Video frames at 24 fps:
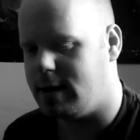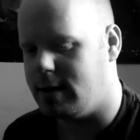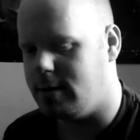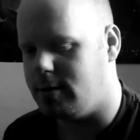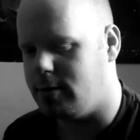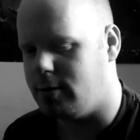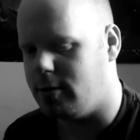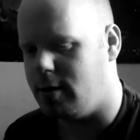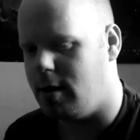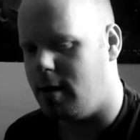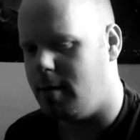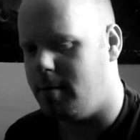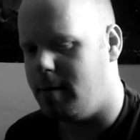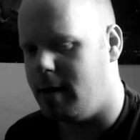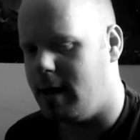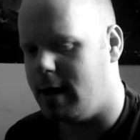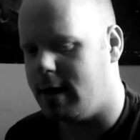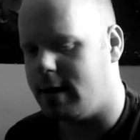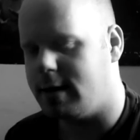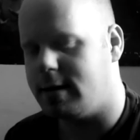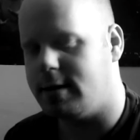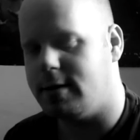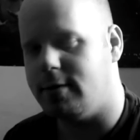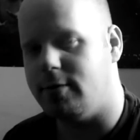and
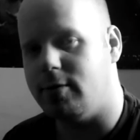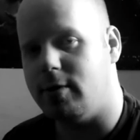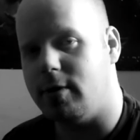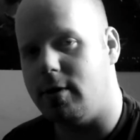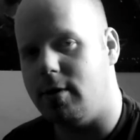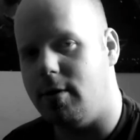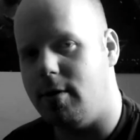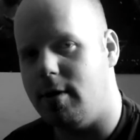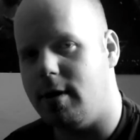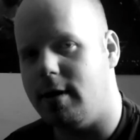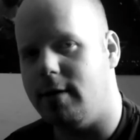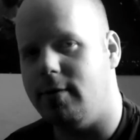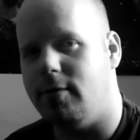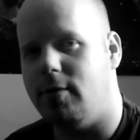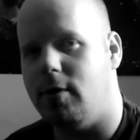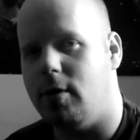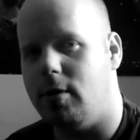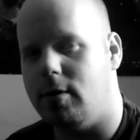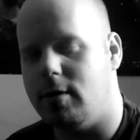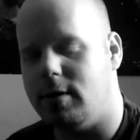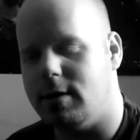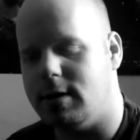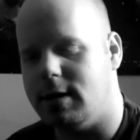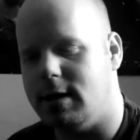drawbacks of recording
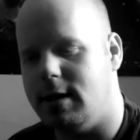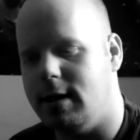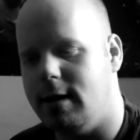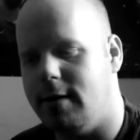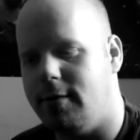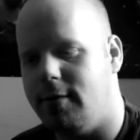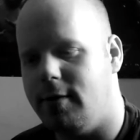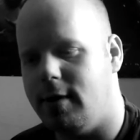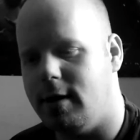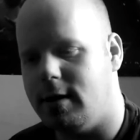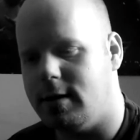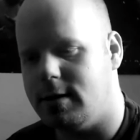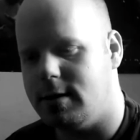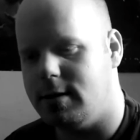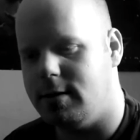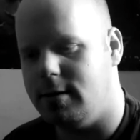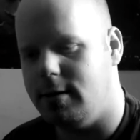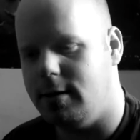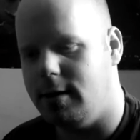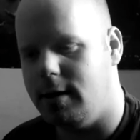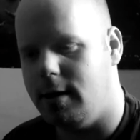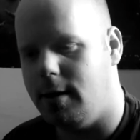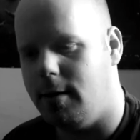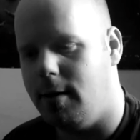vocals in FL
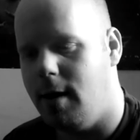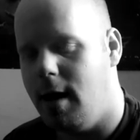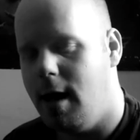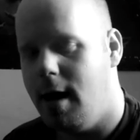Studio.